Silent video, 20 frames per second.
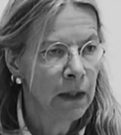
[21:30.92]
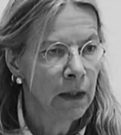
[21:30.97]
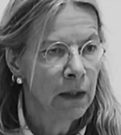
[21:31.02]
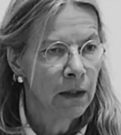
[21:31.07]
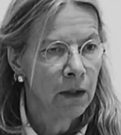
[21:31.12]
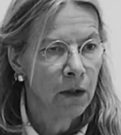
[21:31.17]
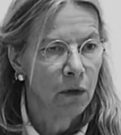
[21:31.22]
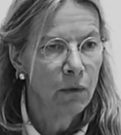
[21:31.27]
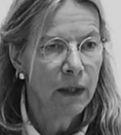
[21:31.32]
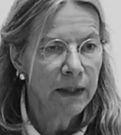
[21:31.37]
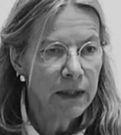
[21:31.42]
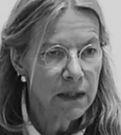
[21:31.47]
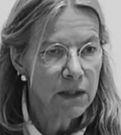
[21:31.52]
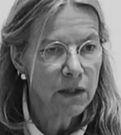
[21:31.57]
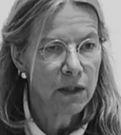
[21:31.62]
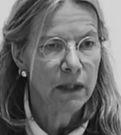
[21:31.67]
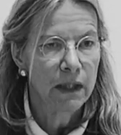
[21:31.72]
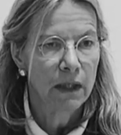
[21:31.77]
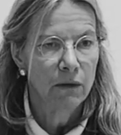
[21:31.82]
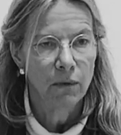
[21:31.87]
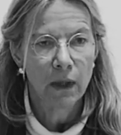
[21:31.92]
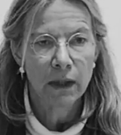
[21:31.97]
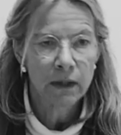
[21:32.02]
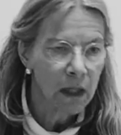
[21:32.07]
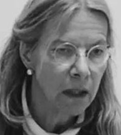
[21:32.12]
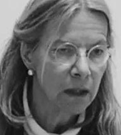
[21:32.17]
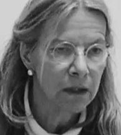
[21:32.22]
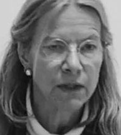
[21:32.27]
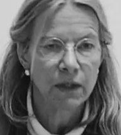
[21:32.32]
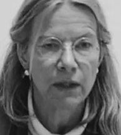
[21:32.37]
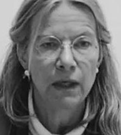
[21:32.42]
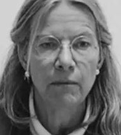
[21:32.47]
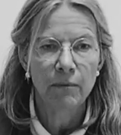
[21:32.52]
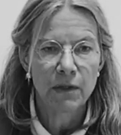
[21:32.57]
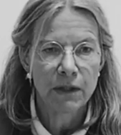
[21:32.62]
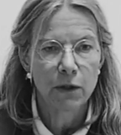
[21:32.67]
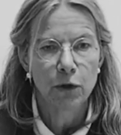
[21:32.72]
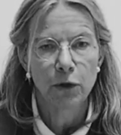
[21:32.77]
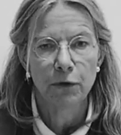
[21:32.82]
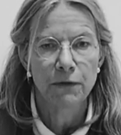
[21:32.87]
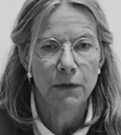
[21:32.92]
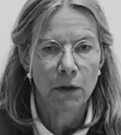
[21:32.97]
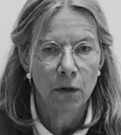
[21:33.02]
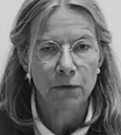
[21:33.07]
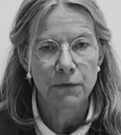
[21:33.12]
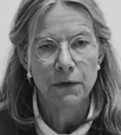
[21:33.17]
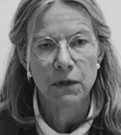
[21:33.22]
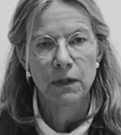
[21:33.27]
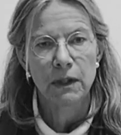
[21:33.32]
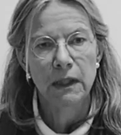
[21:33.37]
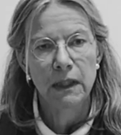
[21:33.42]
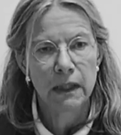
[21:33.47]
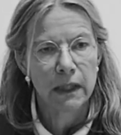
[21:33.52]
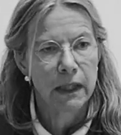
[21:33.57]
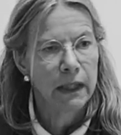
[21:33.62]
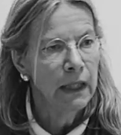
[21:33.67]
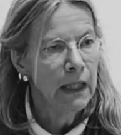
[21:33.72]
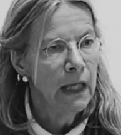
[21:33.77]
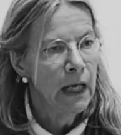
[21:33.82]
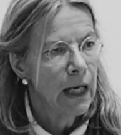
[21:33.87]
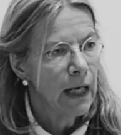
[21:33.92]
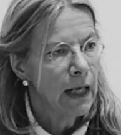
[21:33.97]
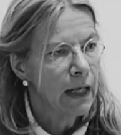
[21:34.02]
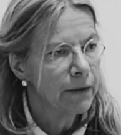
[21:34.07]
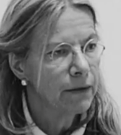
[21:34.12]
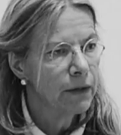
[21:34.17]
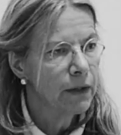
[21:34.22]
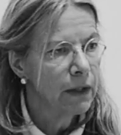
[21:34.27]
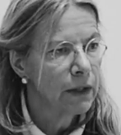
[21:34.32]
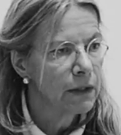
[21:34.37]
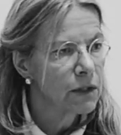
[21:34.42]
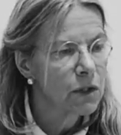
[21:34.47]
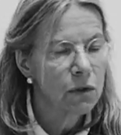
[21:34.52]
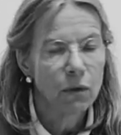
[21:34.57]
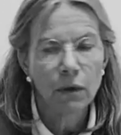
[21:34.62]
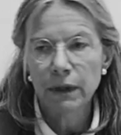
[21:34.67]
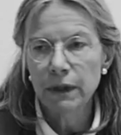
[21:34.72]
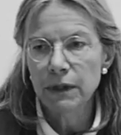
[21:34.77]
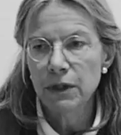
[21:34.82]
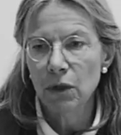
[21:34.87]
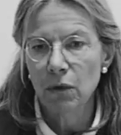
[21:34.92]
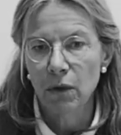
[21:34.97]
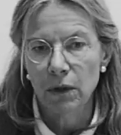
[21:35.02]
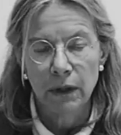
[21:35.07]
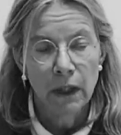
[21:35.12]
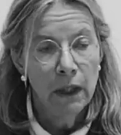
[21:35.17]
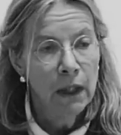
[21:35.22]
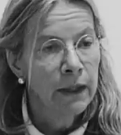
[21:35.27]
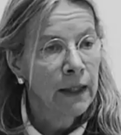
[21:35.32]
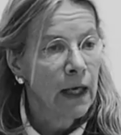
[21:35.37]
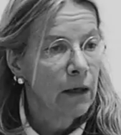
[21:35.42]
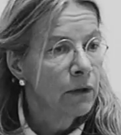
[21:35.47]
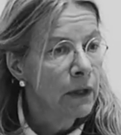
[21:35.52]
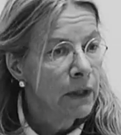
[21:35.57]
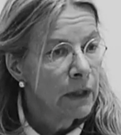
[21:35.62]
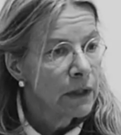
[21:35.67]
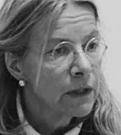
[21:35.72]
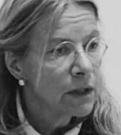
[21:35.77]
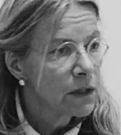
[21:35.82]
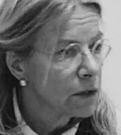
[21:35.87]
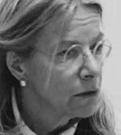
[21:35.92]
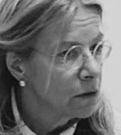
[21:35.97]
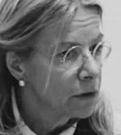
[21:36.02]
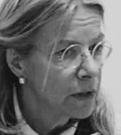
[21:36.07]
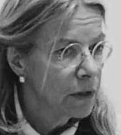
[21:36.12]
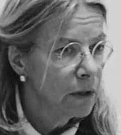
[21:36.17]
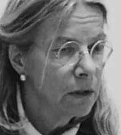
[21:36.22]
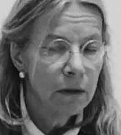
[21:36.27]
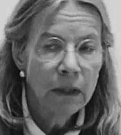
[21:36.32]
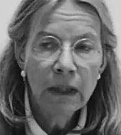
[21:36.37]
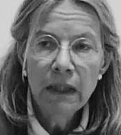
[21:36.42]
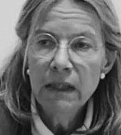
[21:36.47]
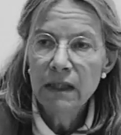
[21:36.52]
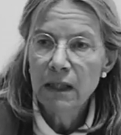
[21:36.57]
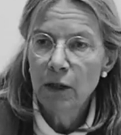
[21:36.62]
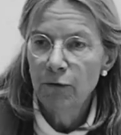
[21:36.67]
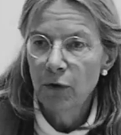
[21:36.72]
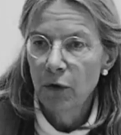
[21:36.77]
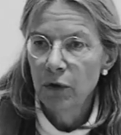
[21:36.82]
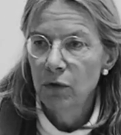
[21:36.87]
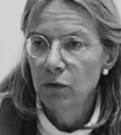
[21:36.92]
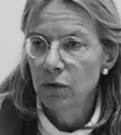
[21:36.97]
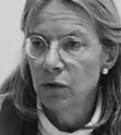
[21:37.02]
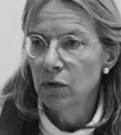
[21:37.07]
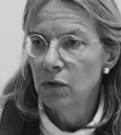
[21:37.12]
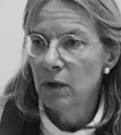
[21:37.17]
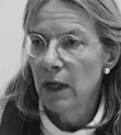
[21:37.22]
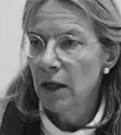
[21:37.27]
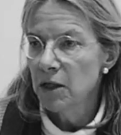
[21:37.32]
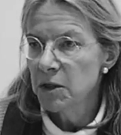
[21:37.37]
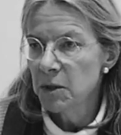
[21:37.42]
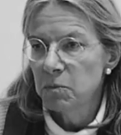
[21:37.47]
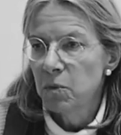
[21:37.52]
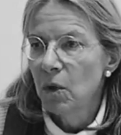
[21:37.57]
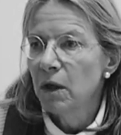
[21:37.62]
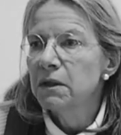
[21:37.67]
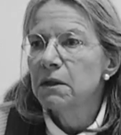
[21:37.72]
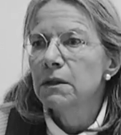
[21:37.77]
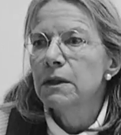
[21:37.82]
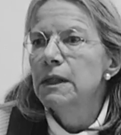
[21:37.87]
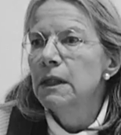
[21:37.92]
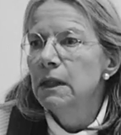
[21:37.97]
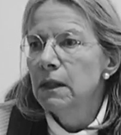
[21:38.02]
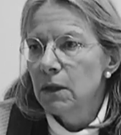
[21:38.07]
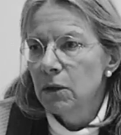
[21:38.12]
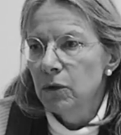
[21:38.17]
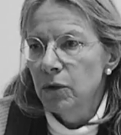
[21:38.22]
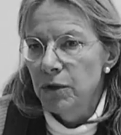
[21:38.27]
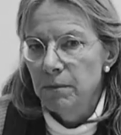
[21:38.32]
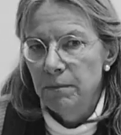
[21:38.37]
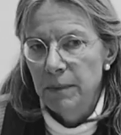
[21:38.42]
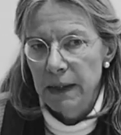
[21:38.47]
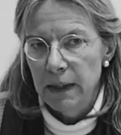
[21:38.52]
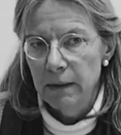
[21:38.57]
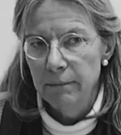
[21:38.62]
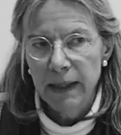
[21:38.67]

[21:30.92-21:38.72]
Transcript: What is the deer? What are the images of the deer? And so on and so on. Now, it's not easy for you to grasp what the deer could be.